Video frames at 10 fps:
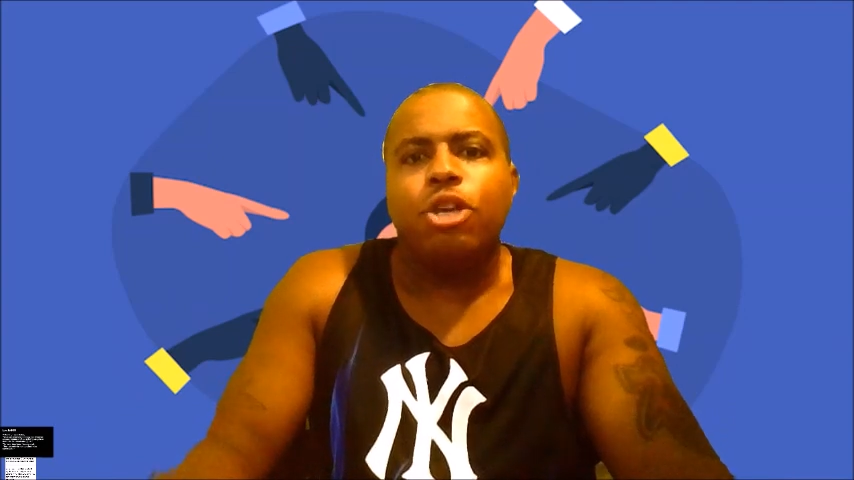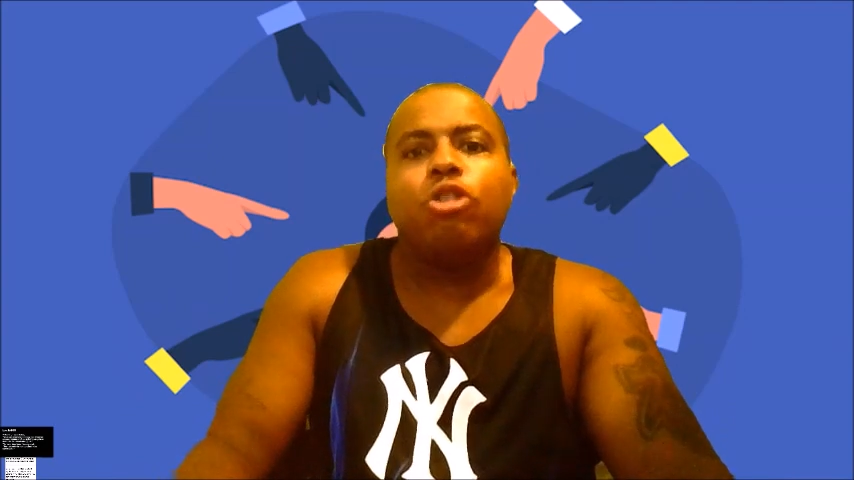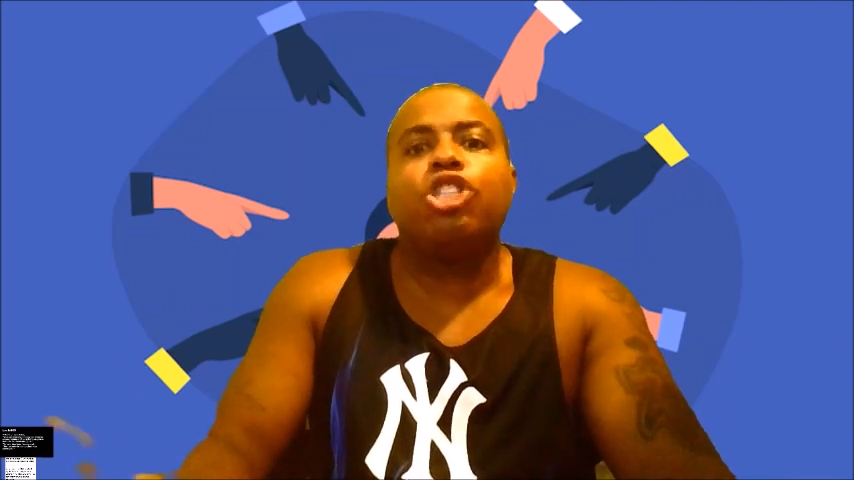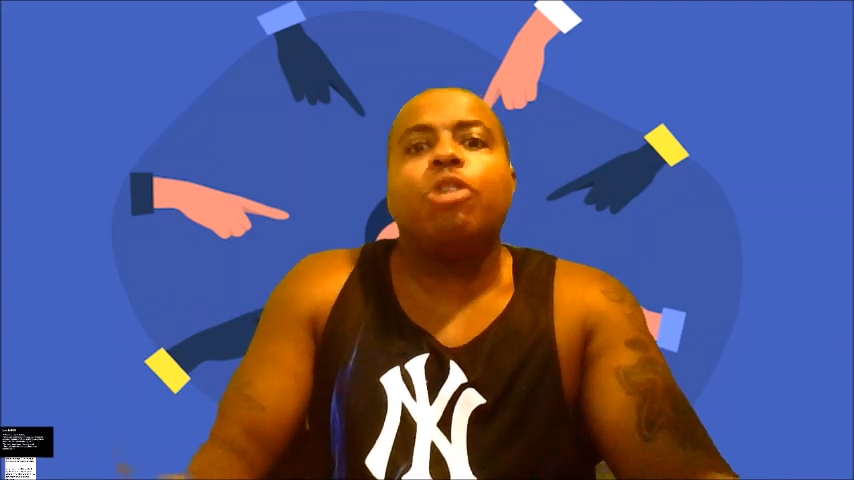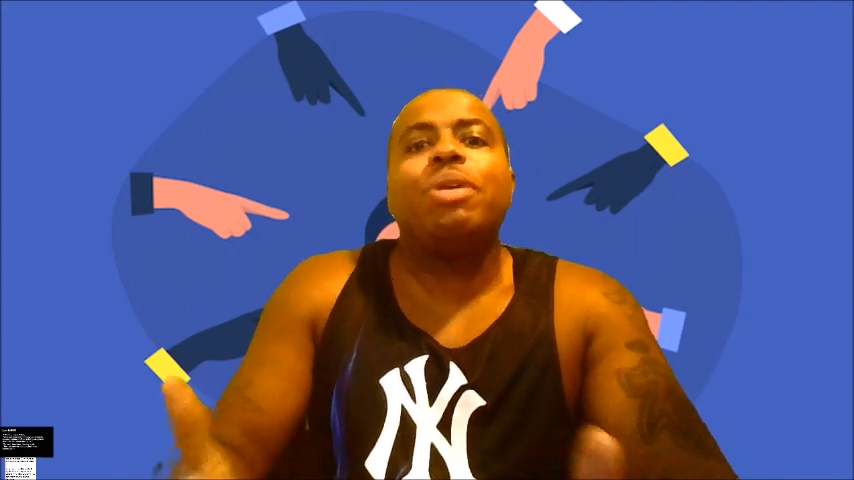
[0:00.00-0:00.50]

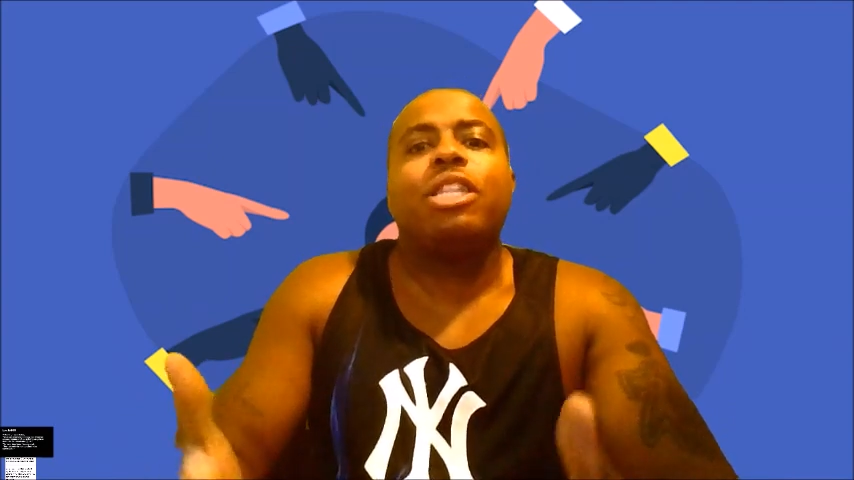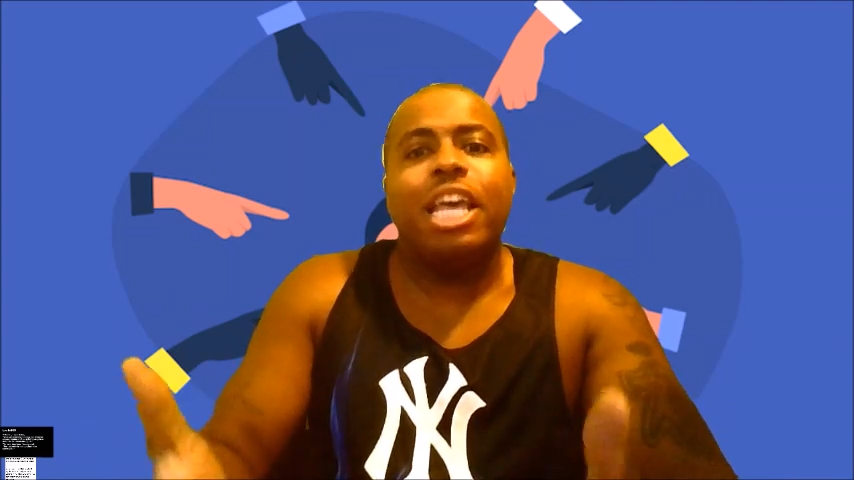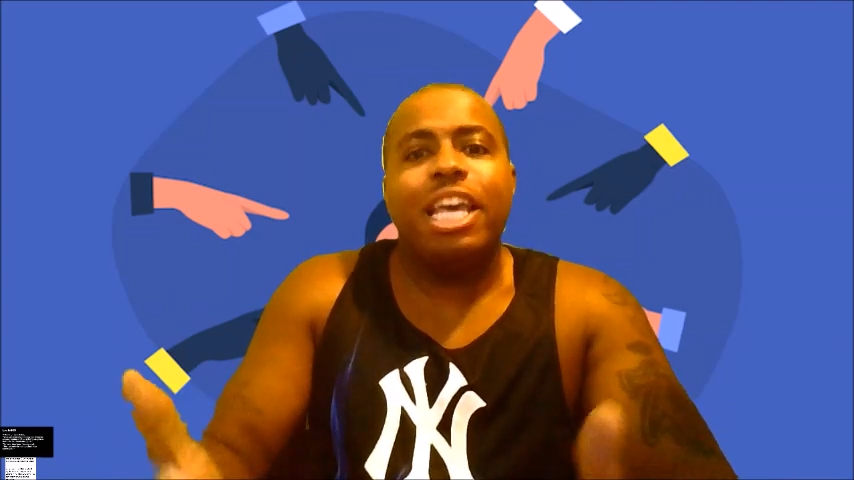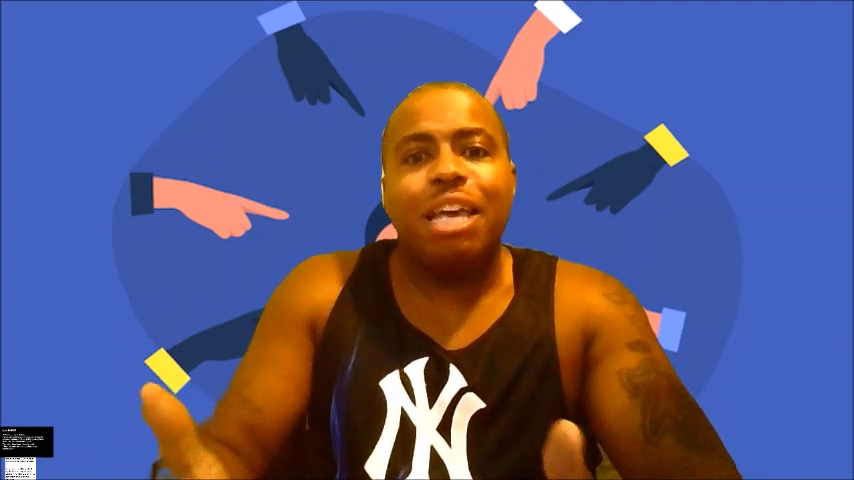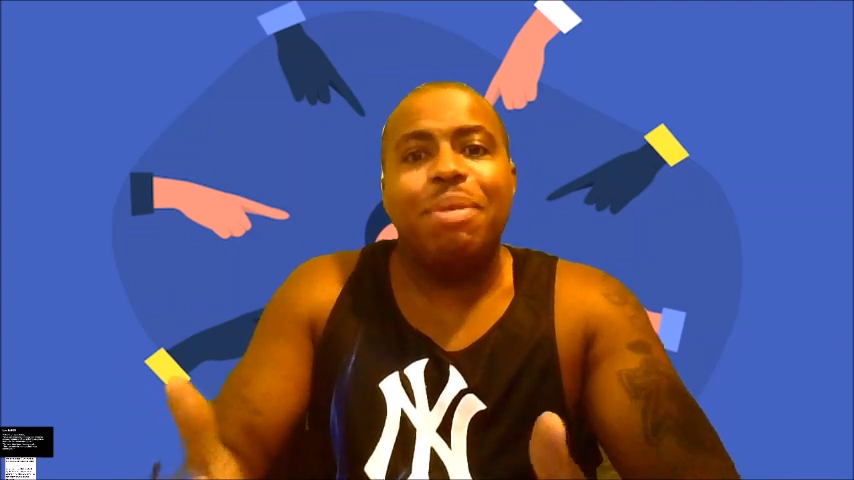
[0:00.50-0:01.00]
you should be
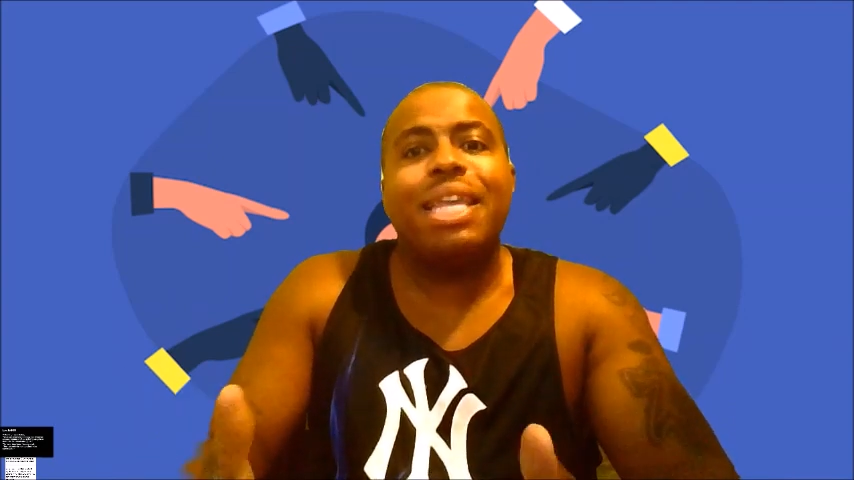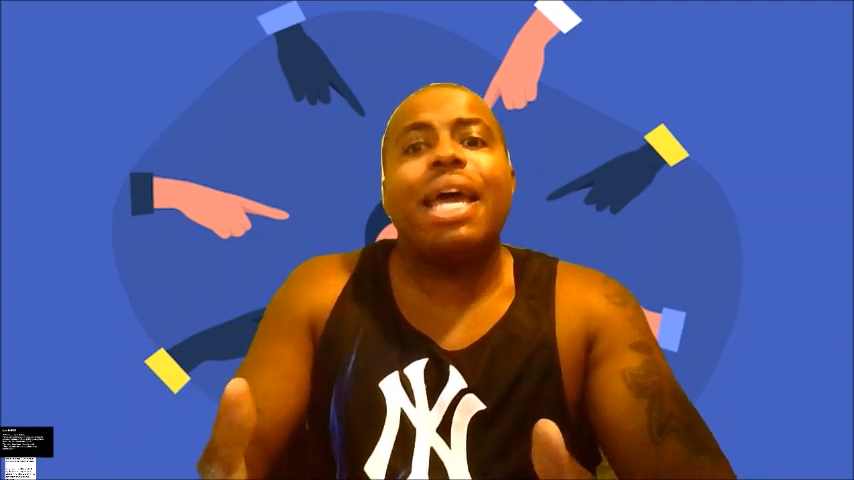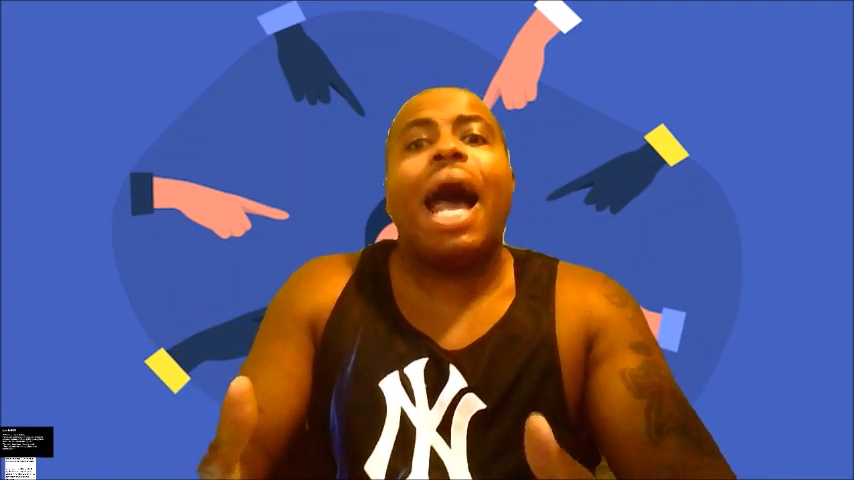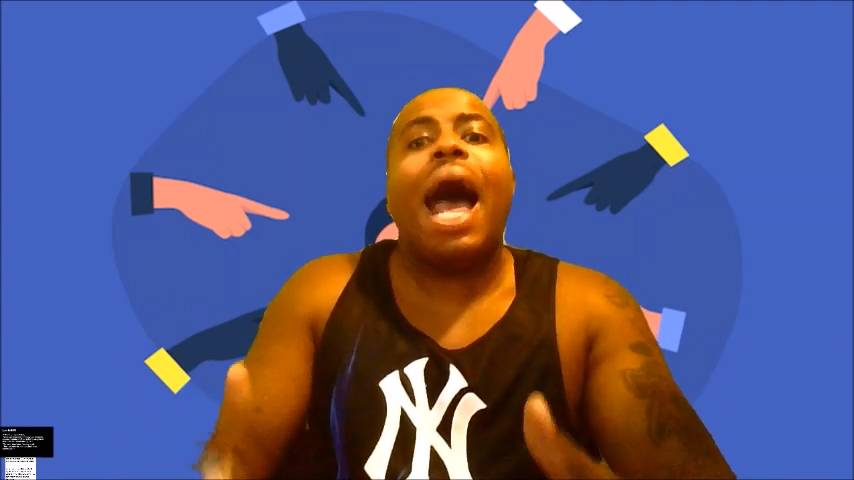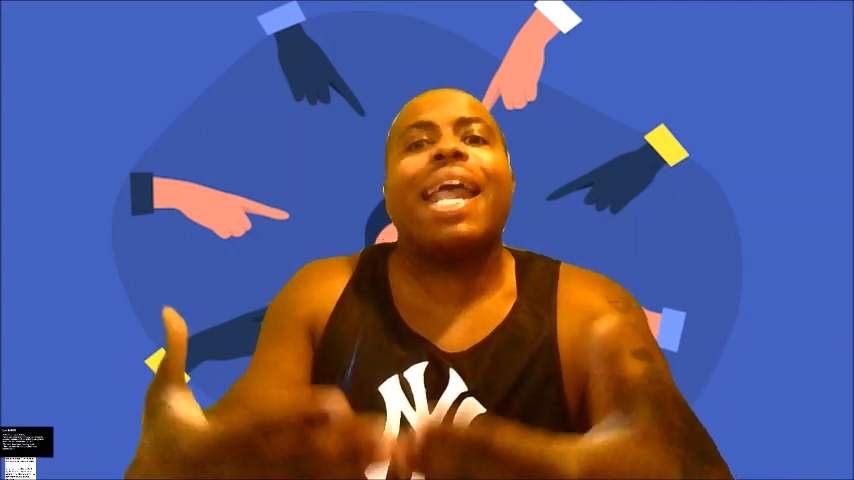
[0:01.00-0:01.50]
thanking me
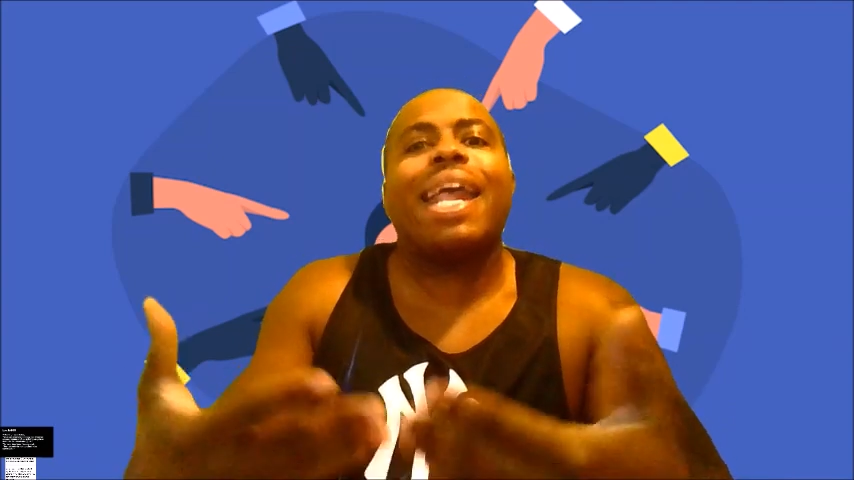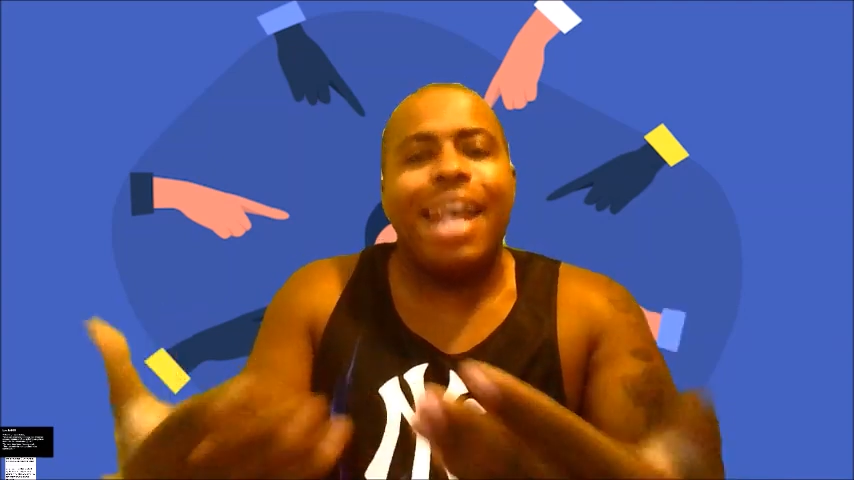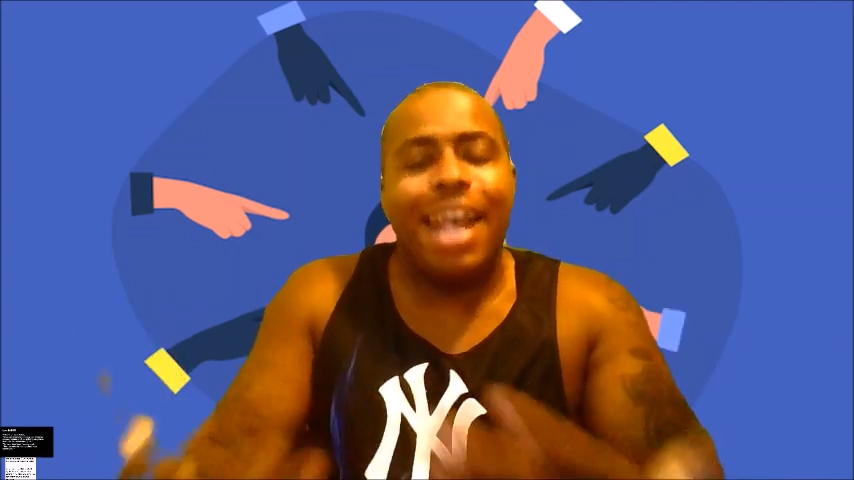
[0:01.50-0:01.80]
that I